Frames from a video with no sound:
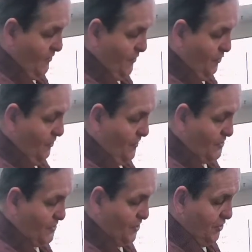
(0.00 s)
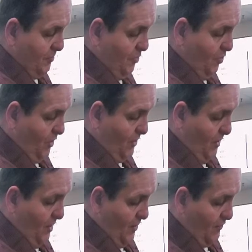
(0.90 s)
through the center port,
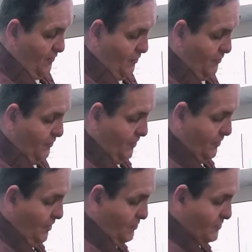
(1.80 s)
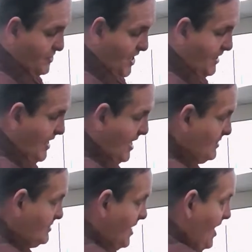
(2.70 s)
through the low side
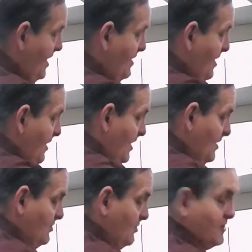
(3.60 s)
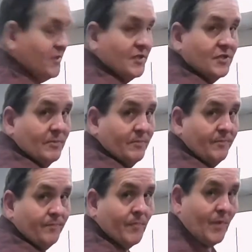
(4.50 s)
gauge side into the system.
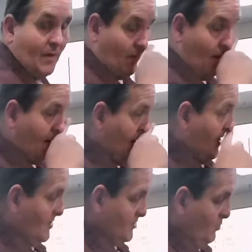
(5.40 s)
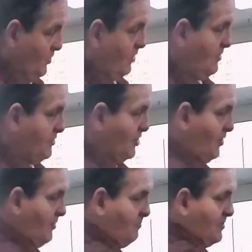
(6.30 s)
All right. So we're going
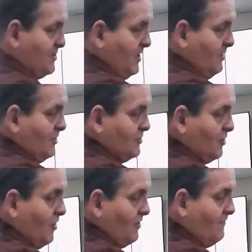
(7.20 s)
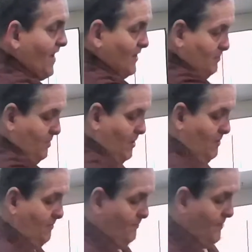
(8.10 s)
to pretend to turn on the vacuum
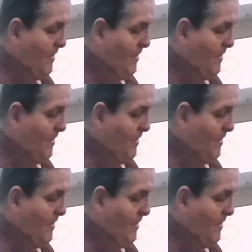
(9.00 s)
pump,